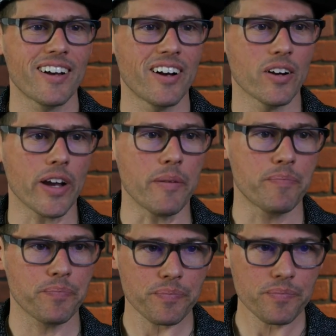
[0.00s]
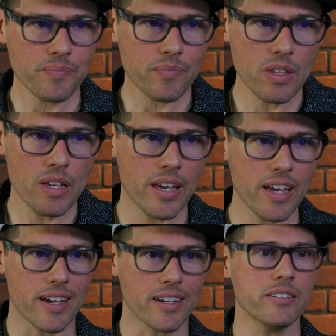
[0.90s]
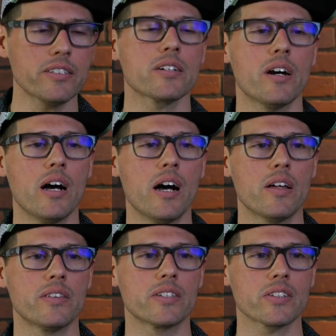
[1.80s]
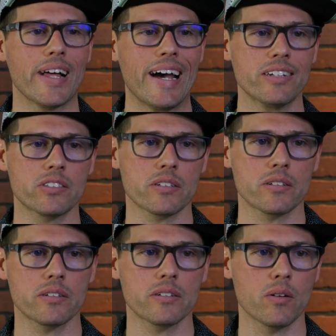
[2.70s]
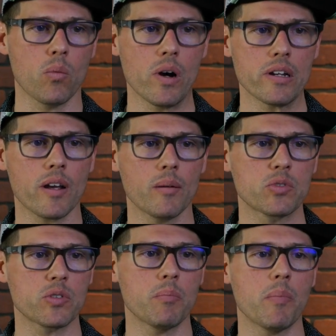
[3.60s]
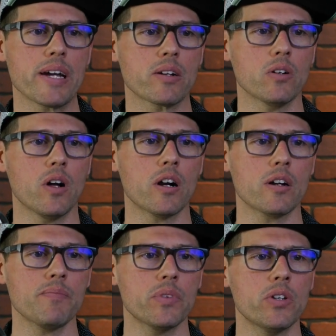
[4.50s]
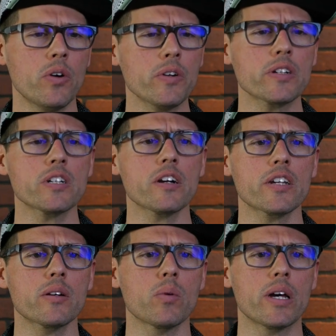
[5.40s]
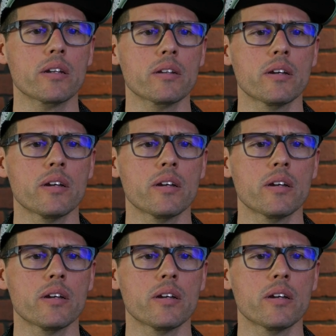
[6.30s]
Okay. And this last one comes from Michael R. You know you're a guitar geek when...